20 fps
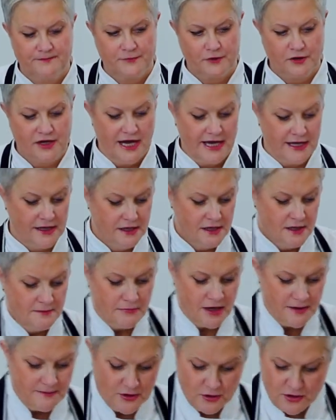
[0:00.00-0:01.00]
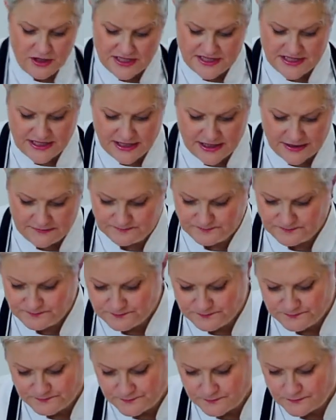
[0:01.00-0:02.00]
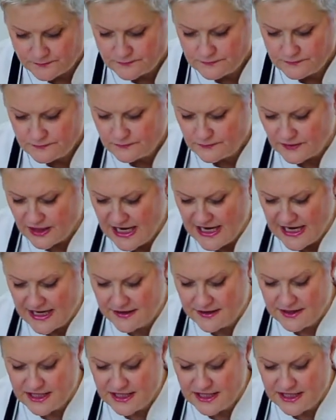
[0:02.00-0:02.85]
Okay, my milk is here, and